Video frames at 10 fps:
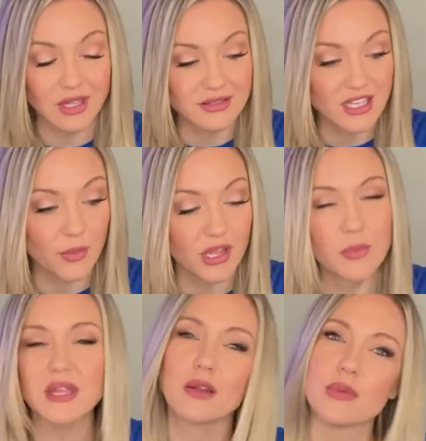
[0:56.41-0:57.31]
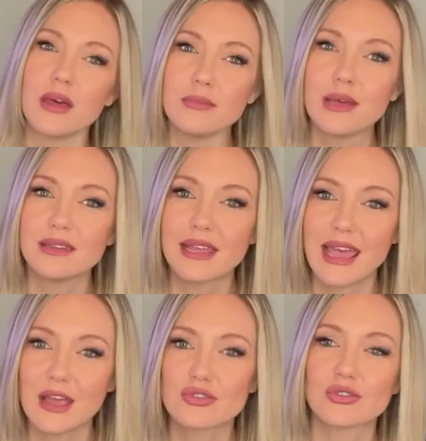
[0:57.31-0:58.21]
That's coming up. That'll be on Monday,
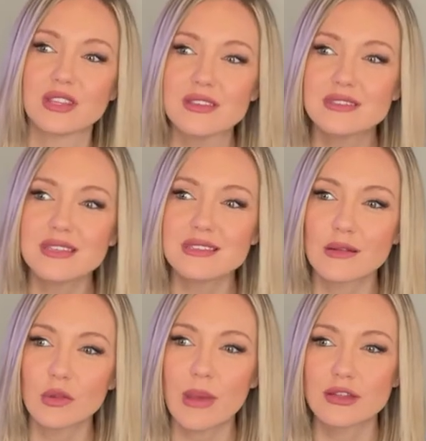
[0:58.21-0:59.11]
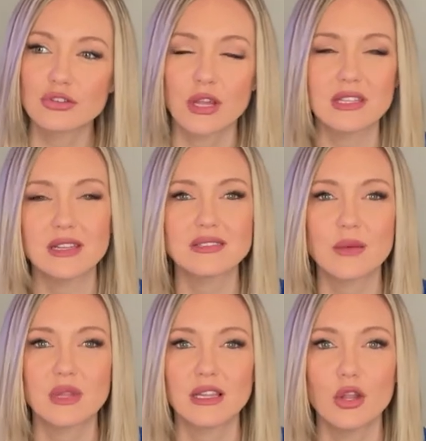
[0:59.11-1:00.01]
actually. This season of The Bachelorette, they did
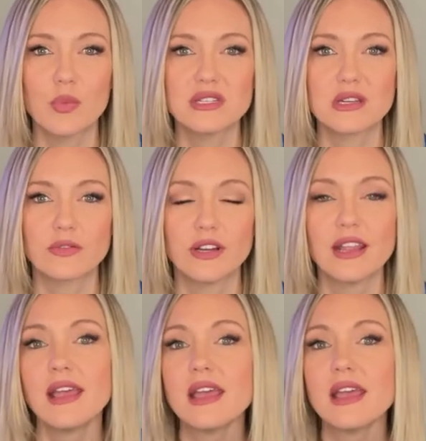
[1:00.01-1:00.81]
something a little bit different.